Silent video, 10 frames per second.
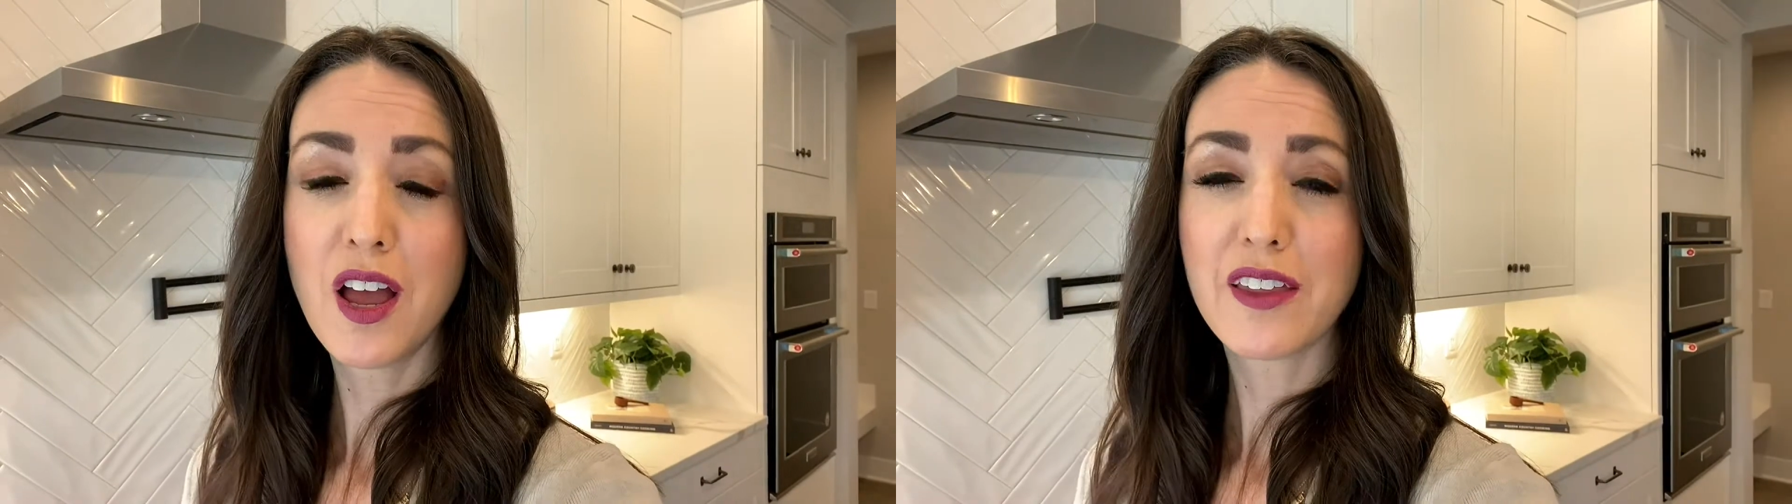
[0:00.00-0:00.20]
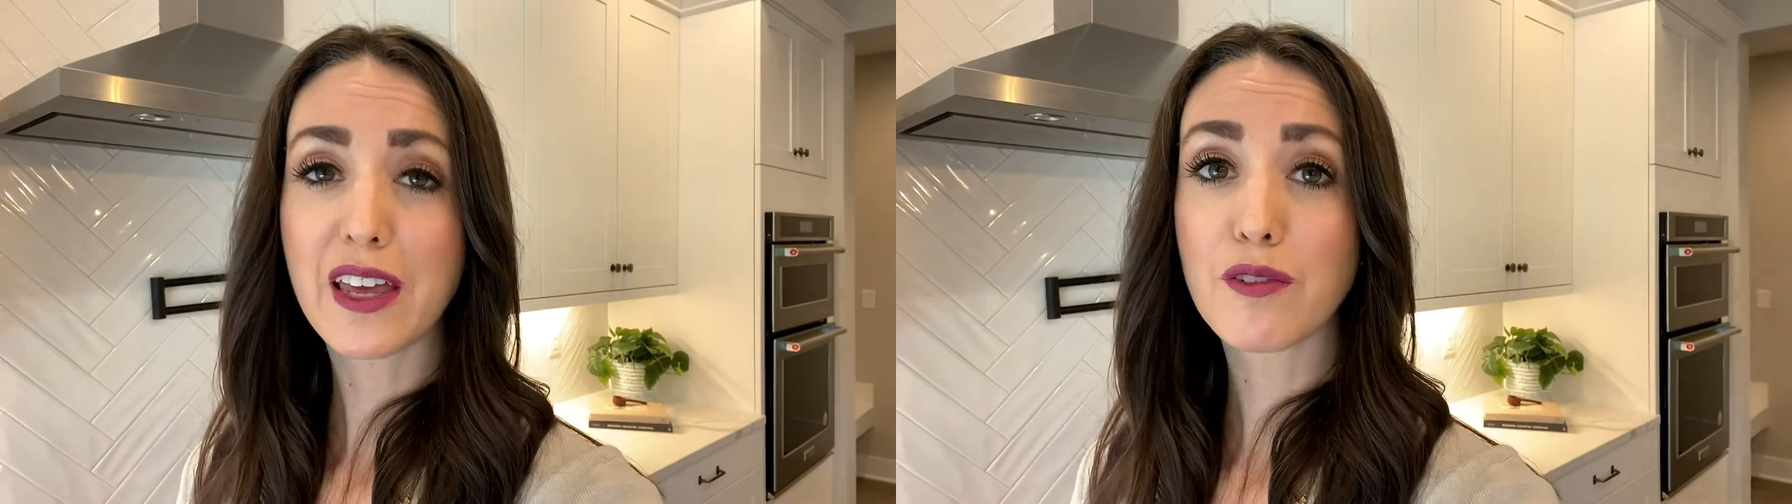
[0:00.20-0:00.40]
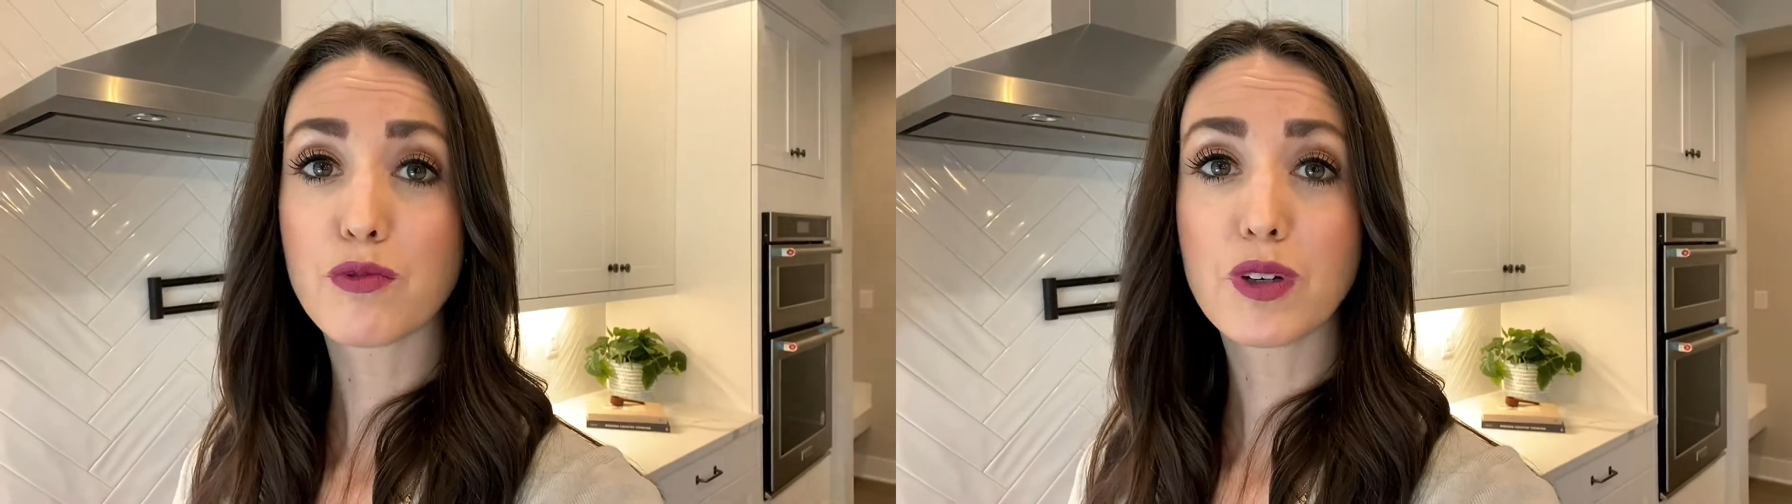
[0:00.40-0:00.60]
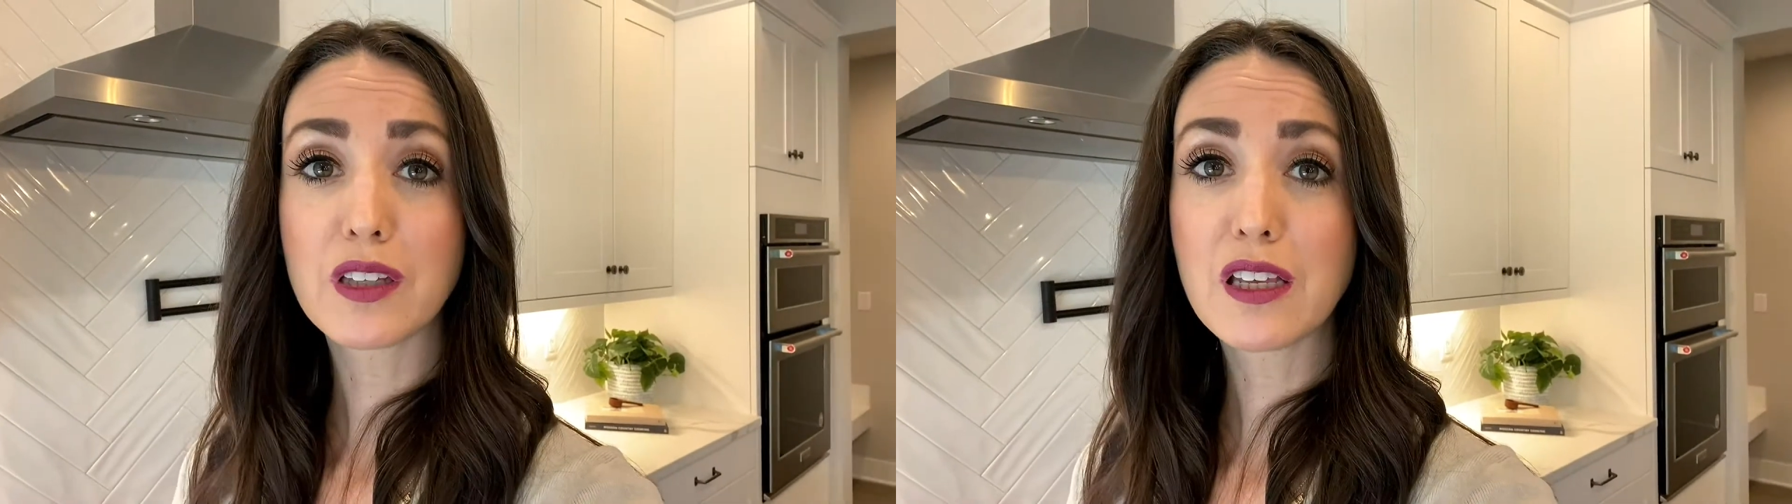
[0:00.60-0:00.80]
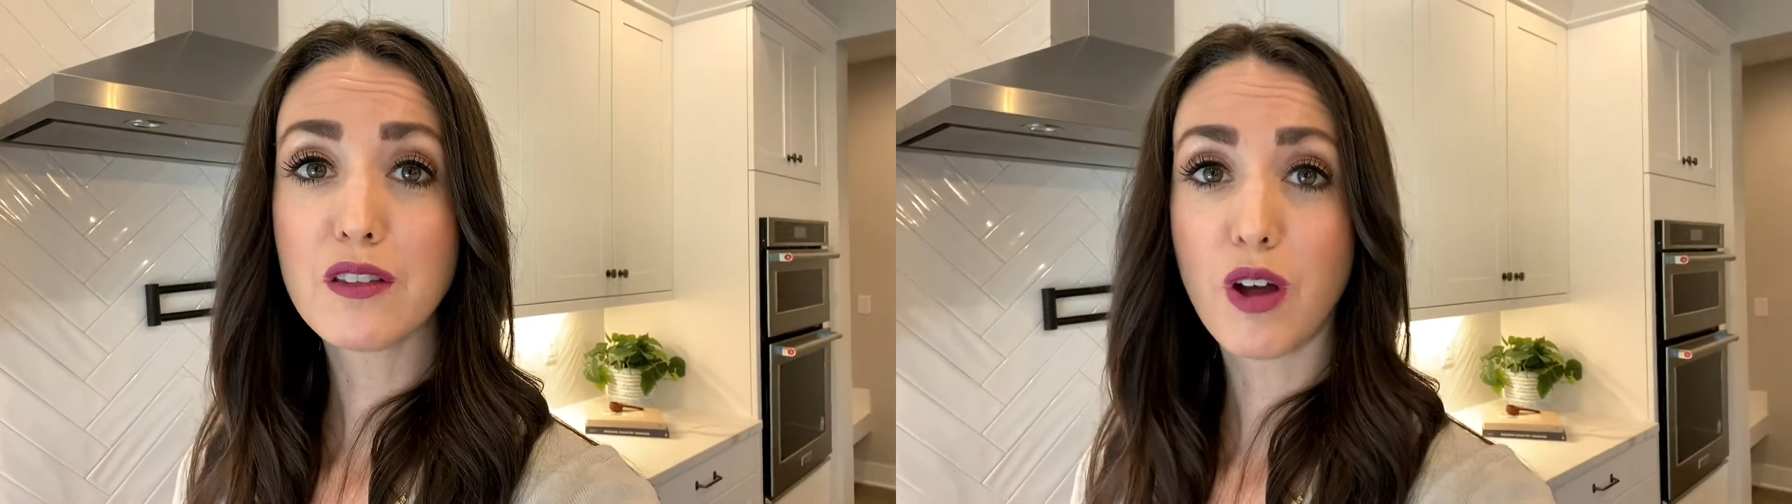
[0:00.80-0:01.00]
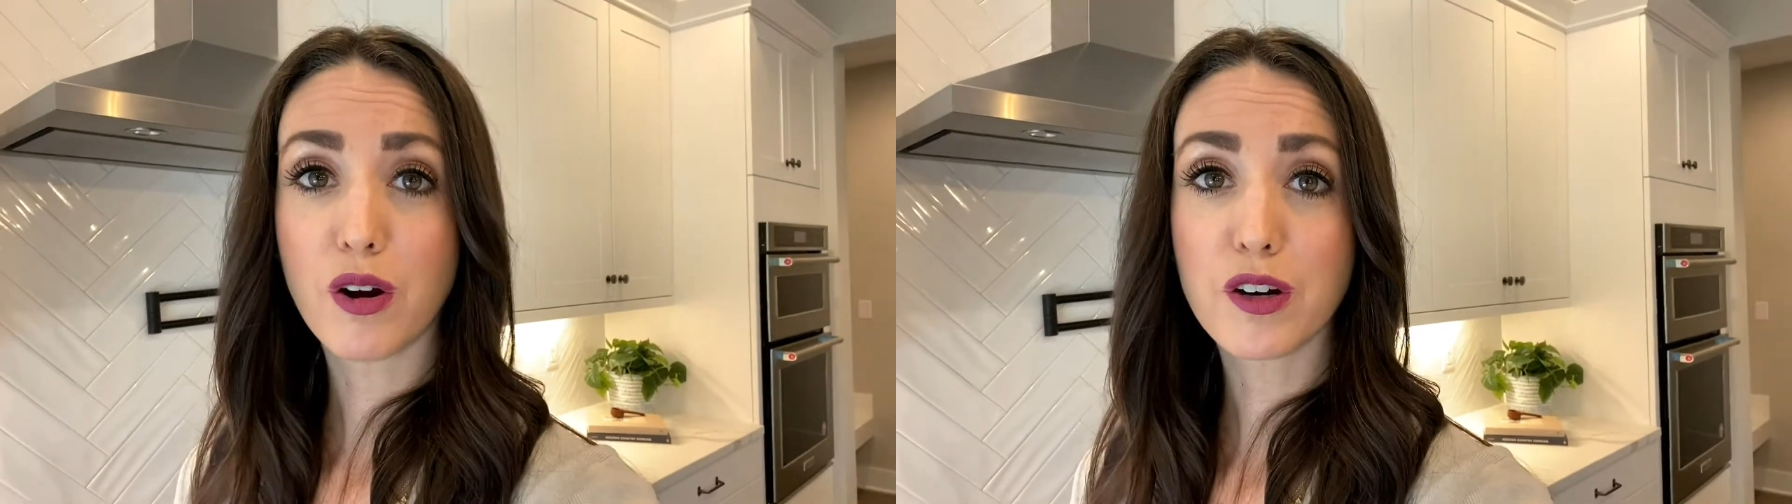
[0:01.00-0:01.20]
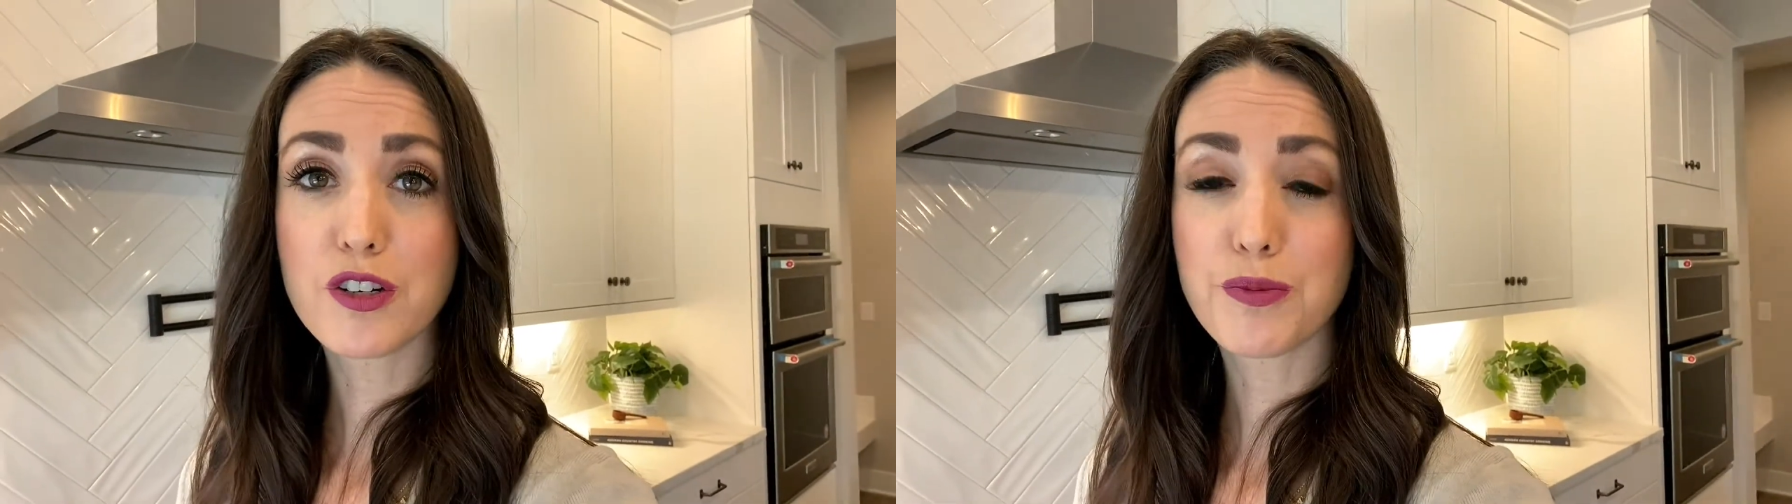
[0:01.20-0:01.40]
They have really large